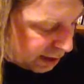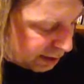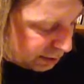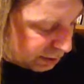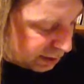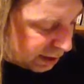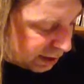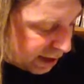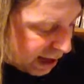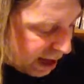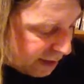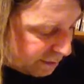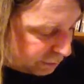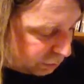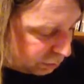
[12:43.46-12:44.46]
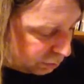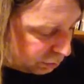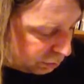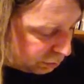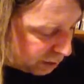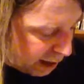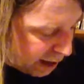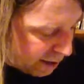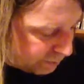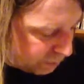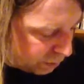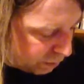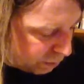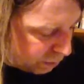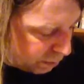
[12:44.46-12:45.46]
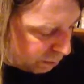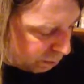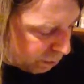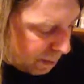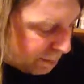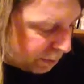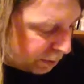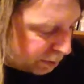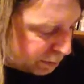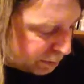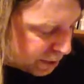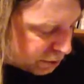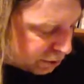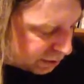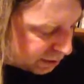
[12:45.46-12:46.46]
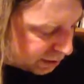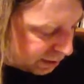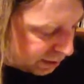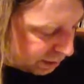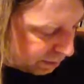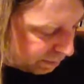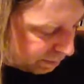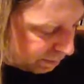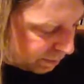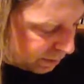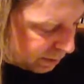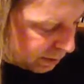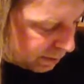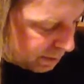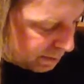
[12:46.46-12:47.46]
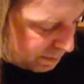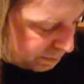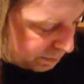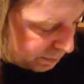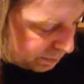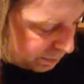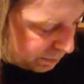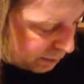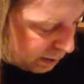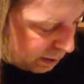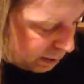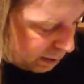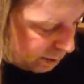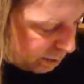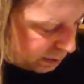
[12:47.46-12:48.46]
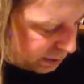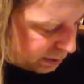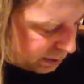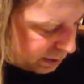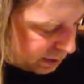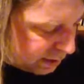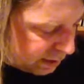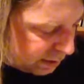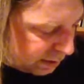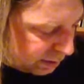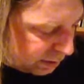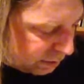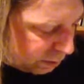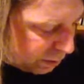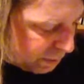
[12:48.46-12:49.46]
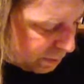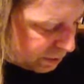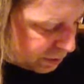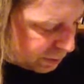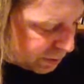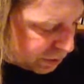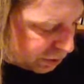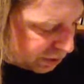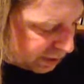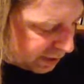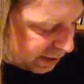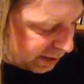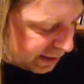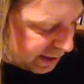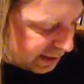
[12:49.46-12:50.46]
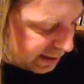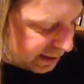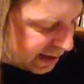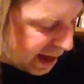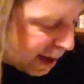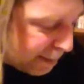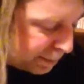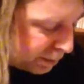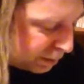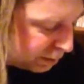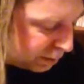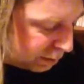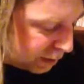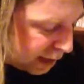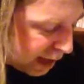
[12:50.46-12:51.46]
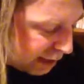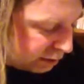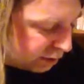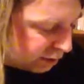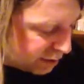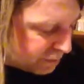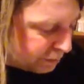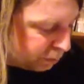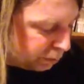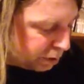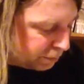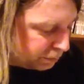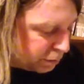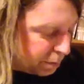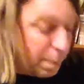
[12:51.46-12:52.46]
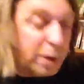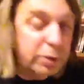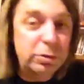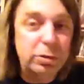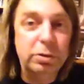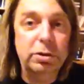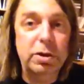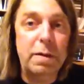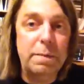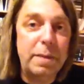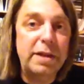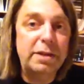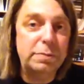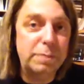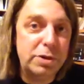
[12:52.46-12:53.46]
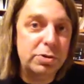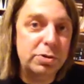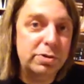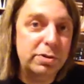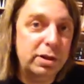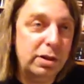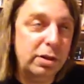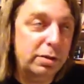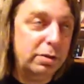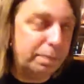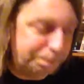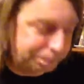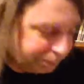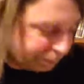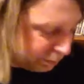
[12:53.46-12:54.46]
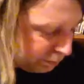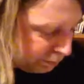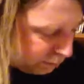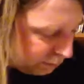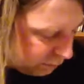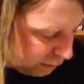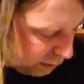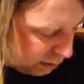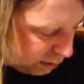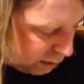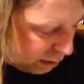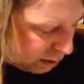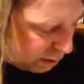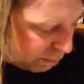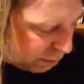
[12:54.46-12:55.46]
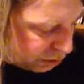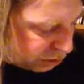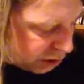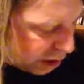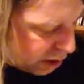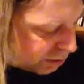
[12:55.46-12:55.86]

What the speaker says: still have to have your weapon special skill. But the weapon special skill is capped at the level of the mounted combat special skill. But there are